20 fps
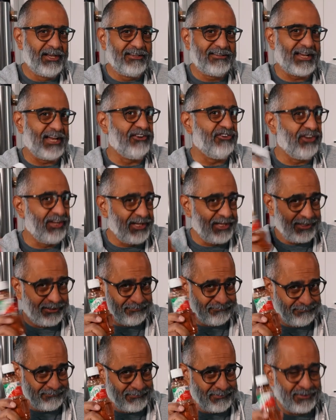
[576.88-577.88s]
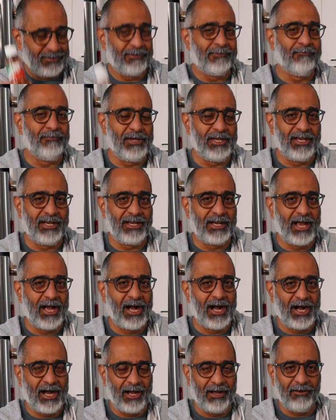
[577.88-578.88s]
Tagine being
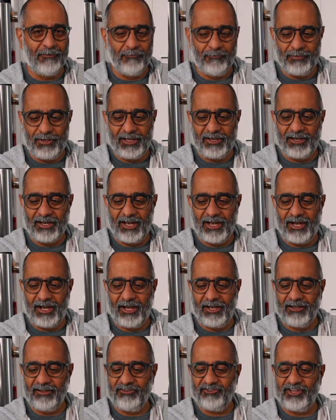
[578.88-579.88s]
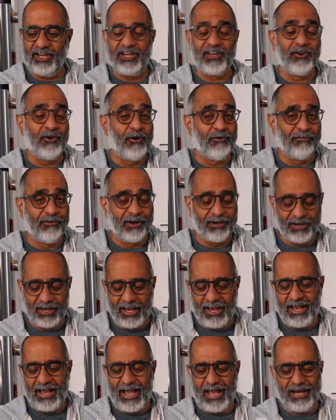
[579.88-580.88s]
shaken over it,
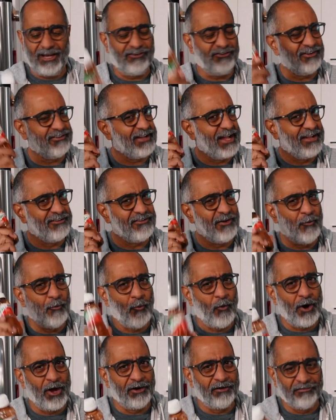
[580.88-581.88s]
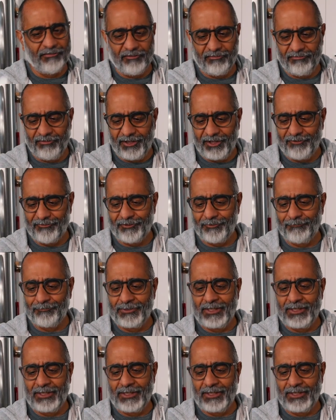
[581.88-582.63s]
and it just adds a wonderful flavor.